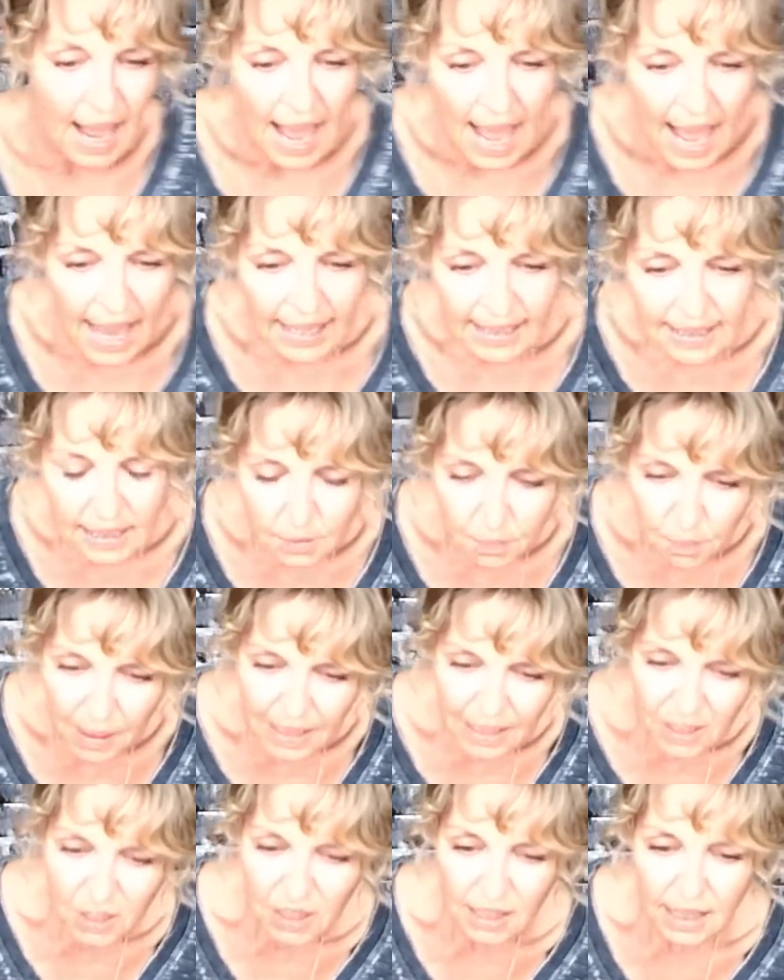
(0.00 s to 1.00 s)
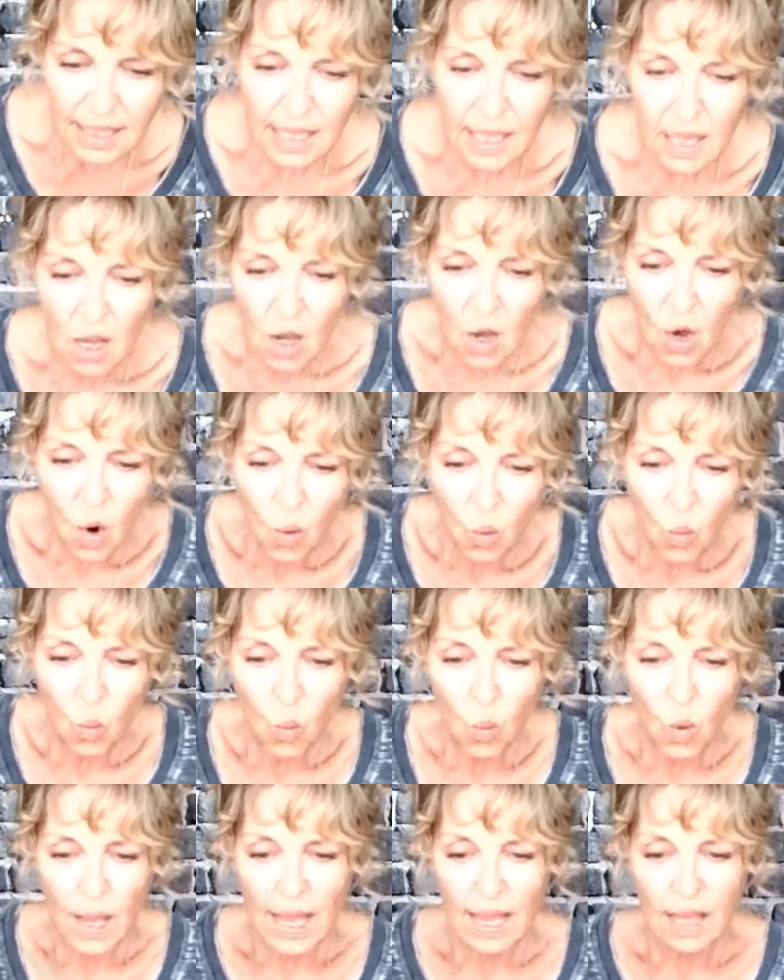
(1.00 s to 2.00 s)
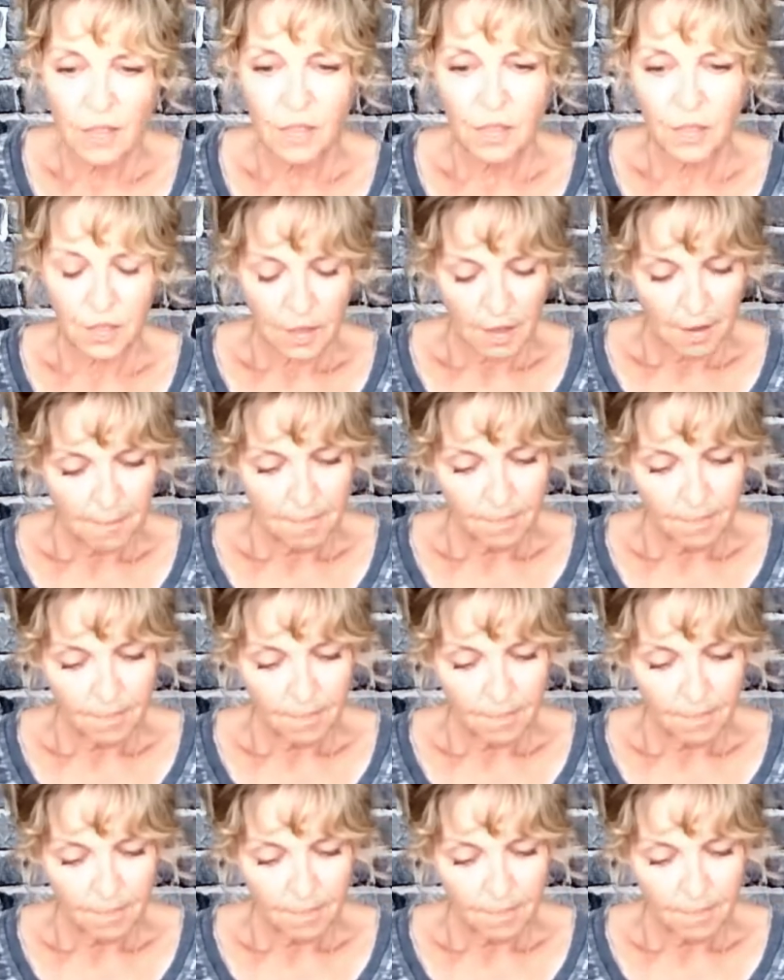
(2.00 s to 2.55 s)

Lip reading: And especially with